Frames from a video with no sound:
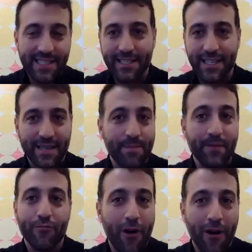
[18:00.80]
this is
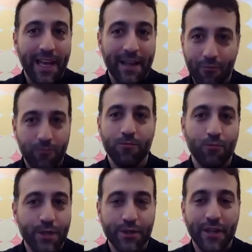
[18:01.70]
something wrong. Like,
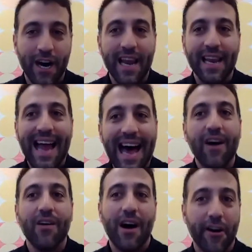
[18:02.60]
we should not
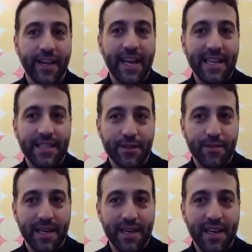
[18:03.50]
allow our kids to
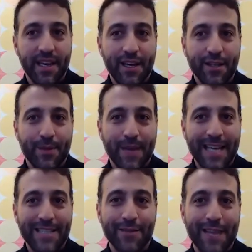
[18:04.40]
be gay.
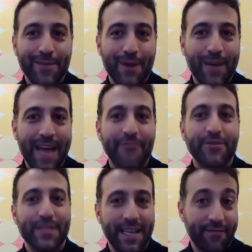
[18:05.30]
So that's why we have to
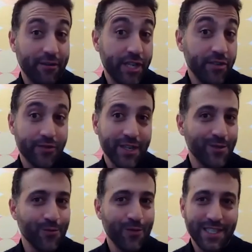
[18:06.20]
save their children,
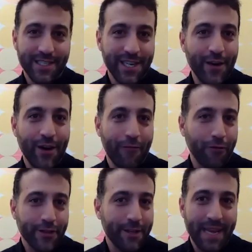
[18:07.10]
which is,
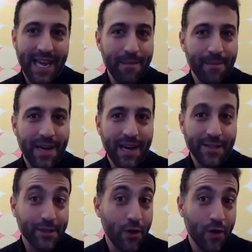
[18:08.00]
unfortunately became a
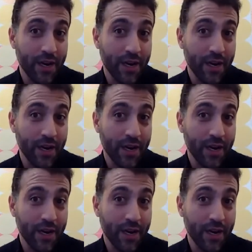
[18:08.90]
slogan